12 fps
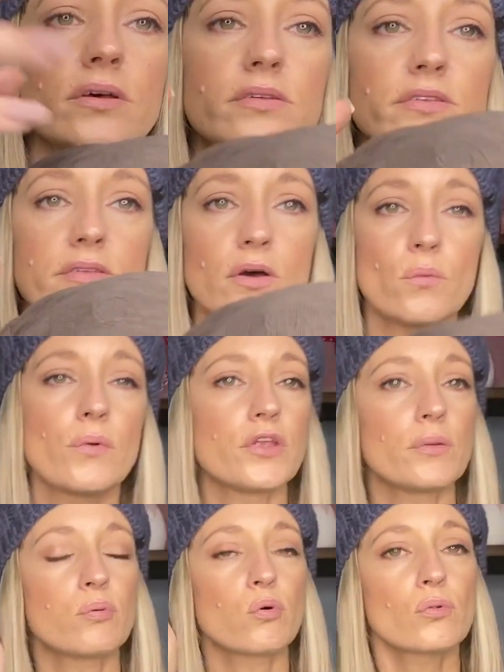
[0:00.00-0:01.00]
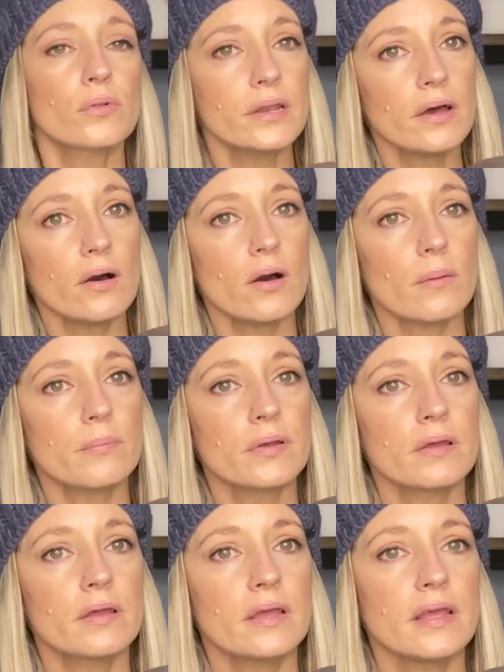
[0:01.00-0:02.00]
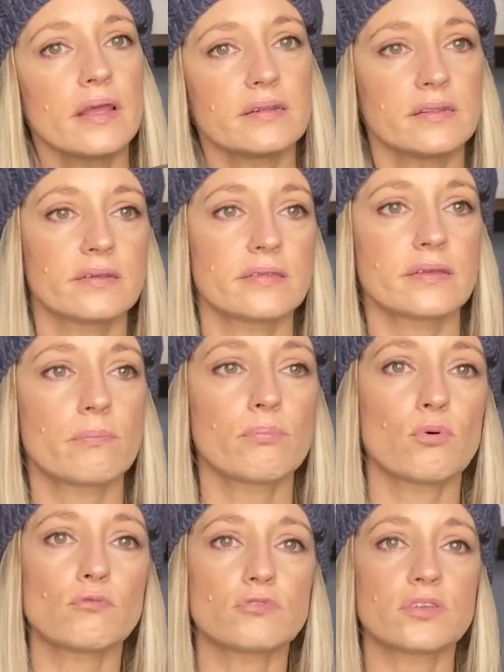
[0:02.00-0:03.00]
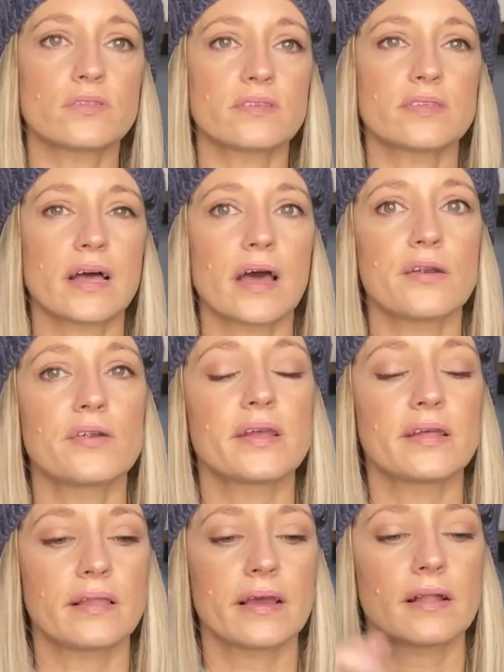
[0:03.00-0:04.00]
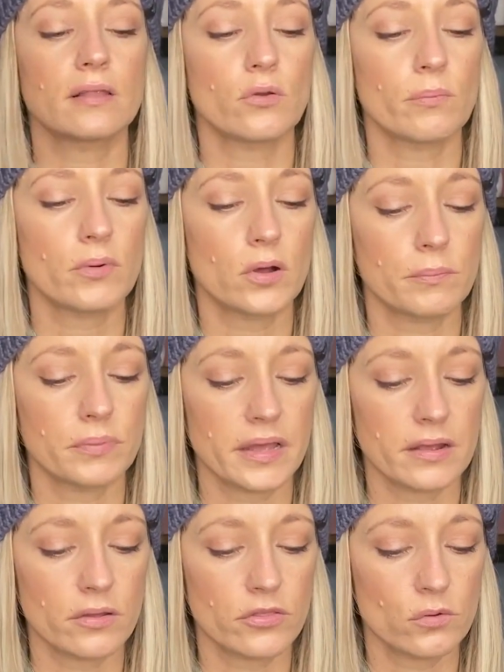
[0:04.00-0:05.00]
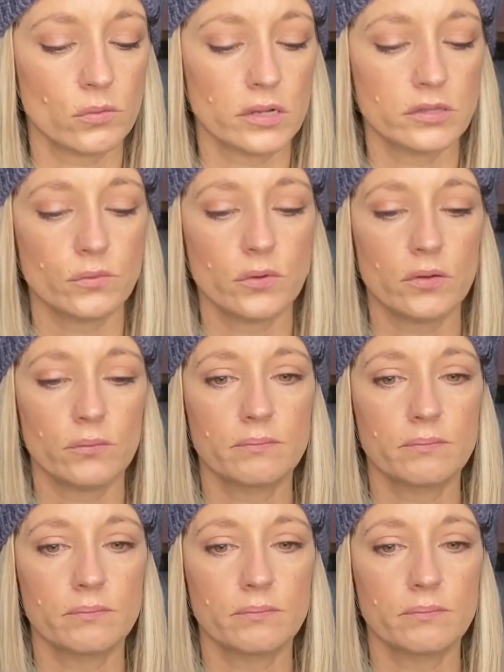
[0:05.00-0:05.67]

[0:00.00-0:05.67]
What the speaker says: So when you pull it up, it doesn't pull to the side or get like a little bump like other wigs will.